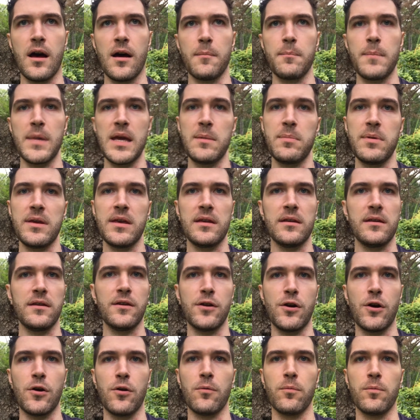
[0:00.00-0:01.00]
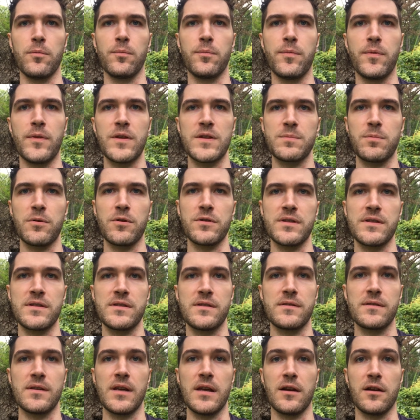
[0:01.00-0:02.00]
maybe, you know, this
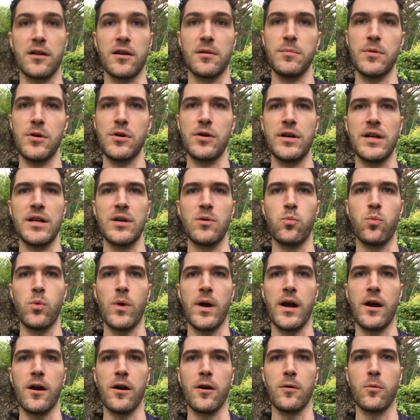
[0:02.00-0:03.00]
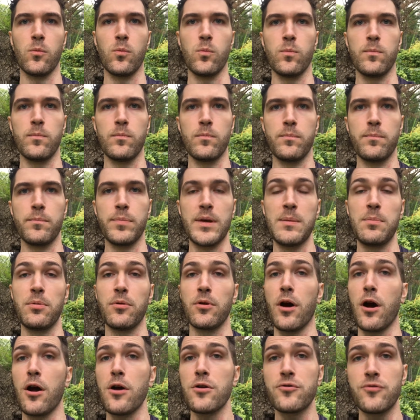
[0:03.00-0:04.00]
person's in a community where
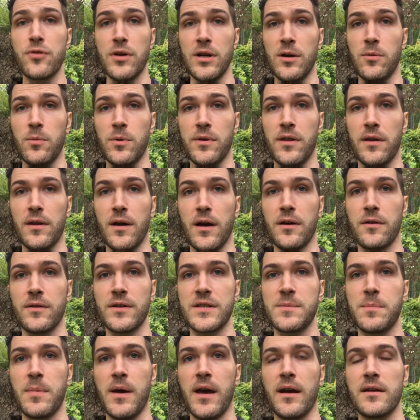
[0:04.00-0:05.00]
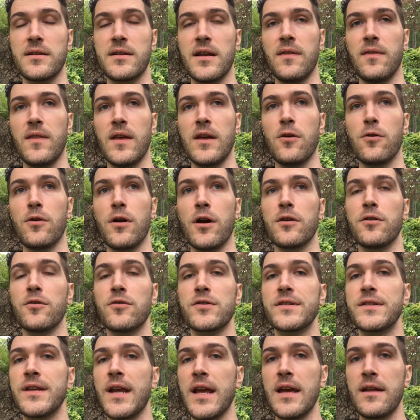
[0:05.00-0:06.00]
people are treated with a lot of respect and they don't
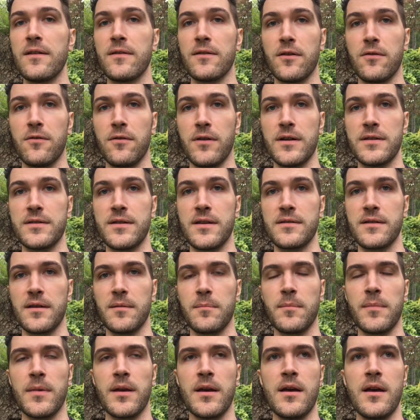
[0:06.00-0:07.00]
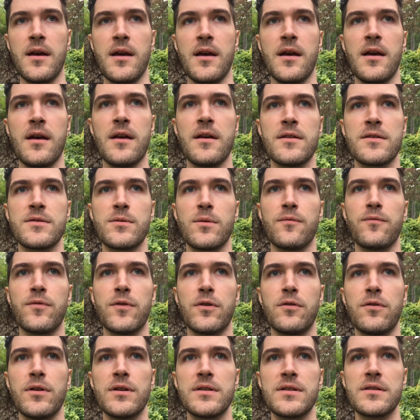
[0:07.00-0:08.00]
understand the criticism. So if the
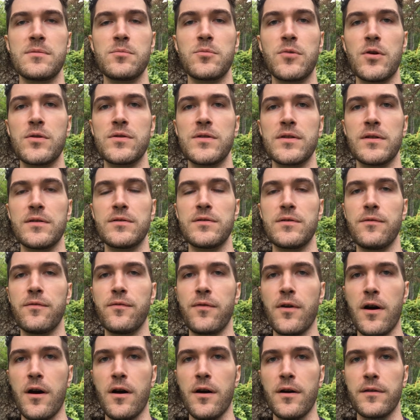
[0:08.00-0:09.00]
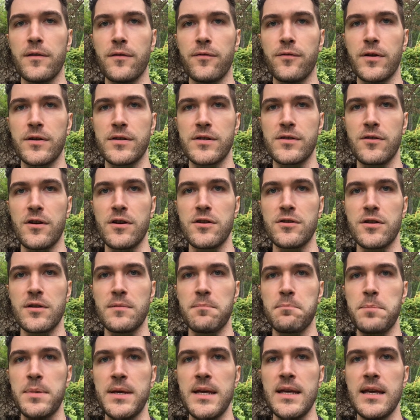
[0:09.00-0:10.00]
criticism goes a little too far and the
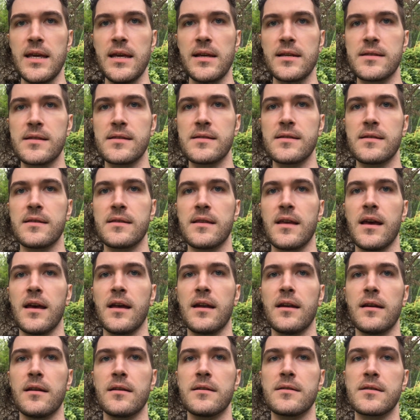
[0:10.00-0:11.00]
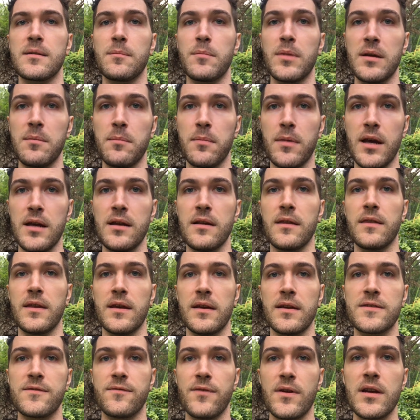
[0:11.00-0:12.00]
frustration peaks, then somebody might
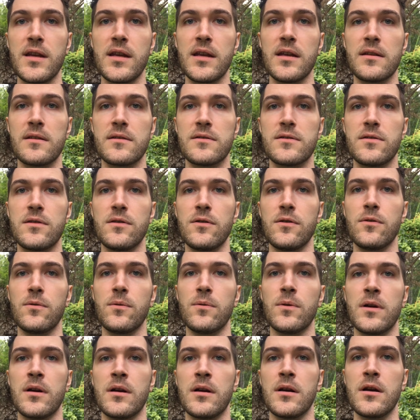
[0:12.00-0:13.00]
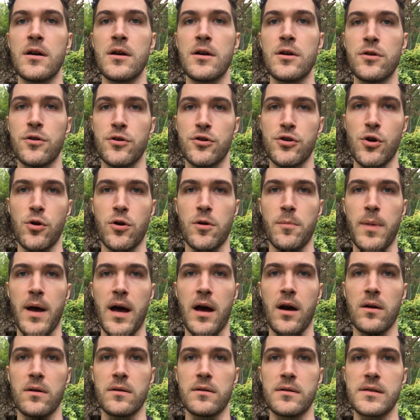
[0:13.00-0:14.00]
think it's funny to joke
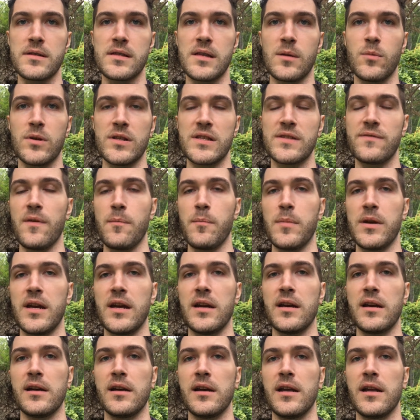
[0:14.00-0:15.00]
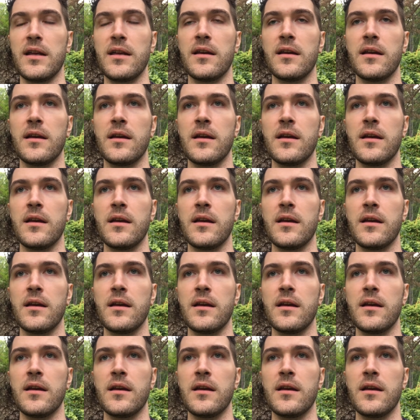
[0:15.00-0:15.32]
about someone's femininity.